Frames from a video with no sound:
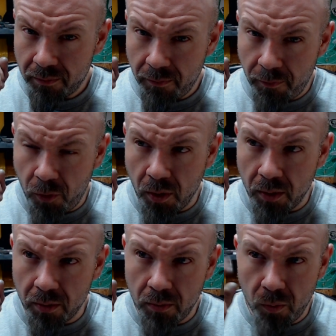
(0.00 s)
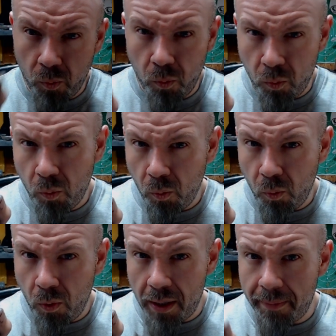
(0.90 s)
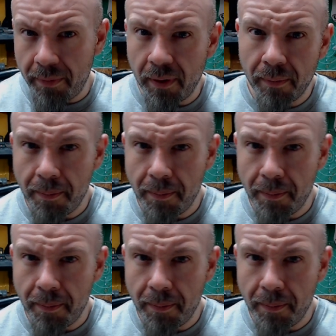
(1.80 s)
for one